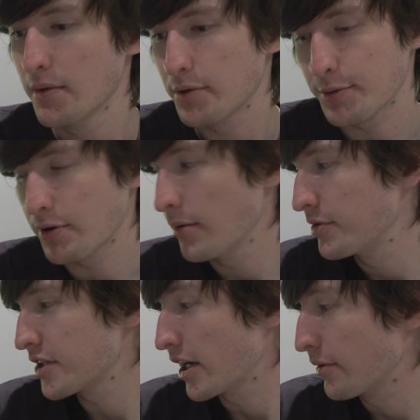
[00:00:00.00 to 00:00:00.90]
But the
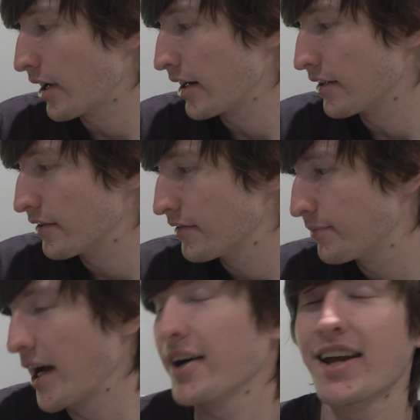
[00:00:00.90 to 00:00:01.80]
problem is,
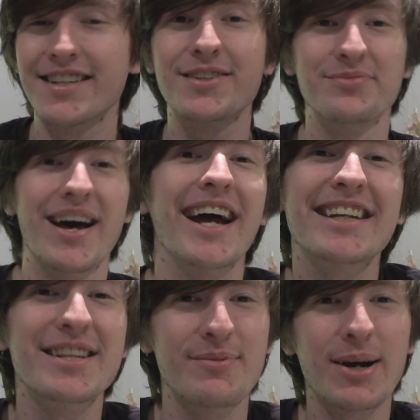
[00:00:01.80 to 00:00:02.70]
okay, so
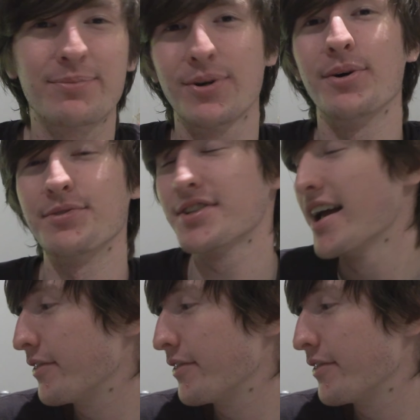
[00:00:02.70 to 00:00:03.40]
back to the Mac Pros.